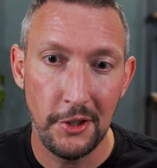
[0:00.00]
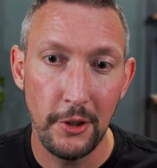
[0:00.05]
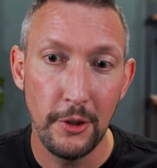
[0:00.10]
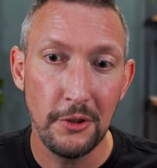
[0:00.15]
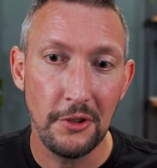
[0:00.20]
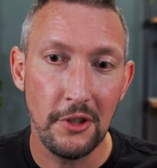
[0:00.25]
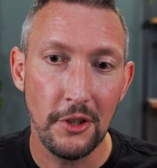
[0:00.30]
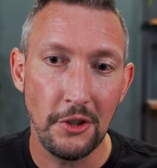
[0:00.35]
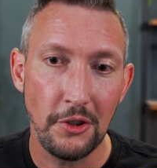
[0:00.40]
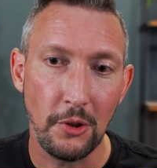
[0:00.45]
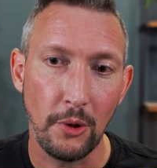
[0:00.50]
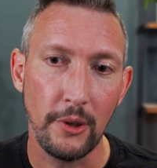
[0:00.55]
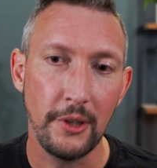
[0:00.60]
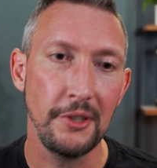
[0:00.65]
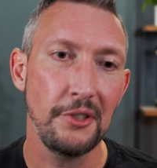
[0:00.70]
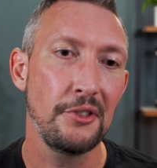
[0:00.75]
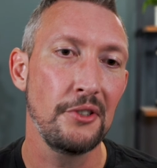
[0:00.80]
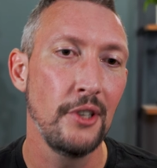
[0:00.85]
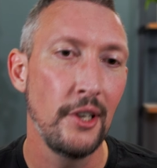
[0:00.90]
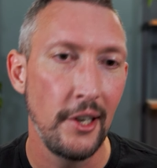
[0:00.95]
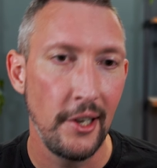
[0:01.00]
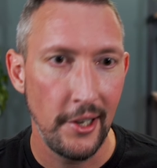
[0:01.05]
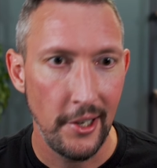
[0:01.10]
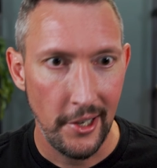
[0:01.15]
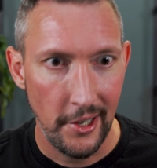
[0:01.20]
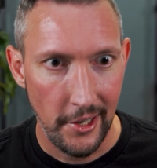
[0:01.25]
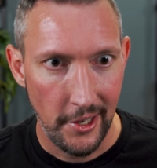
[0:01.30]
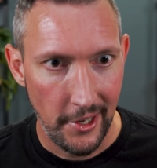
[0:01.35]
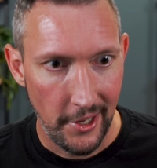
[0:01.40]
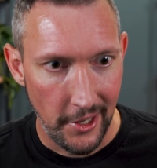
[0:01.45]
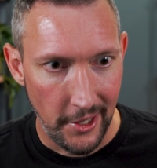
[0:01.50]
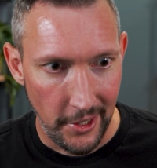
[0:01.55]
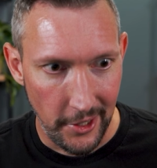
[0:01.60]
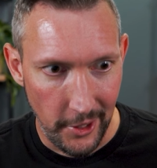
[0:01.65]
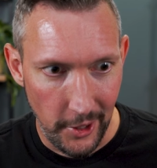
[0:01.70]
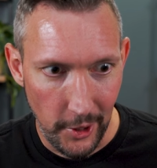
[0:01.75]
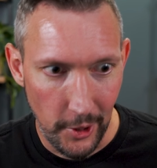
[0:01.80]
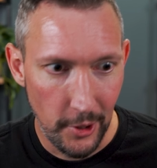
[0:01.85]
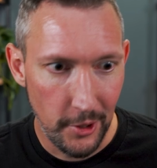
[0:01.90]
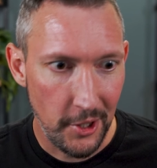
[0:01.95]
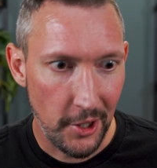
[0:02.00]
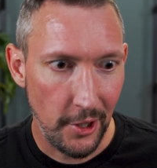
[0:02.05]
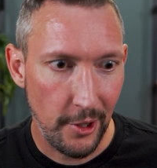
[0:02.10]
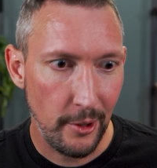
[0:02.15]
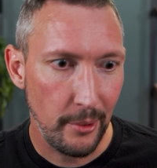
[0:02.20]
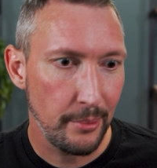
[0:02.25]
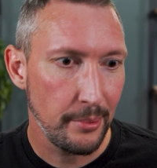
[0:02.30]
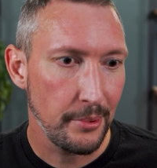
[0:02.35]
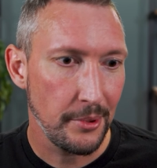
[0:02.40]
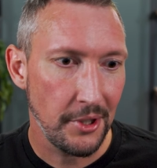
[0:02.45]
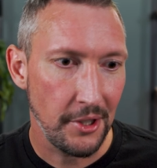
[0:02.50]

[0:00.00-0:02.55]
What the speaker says: Use the source, YouTube,